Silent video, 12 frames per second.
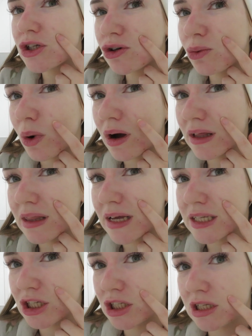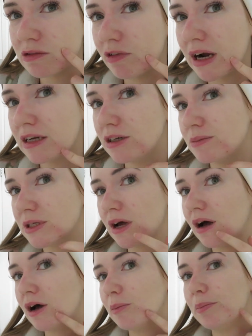sure why there's just this random
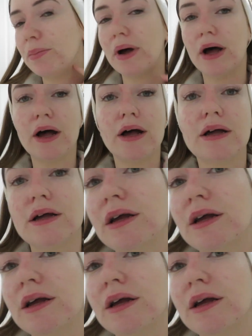scar, but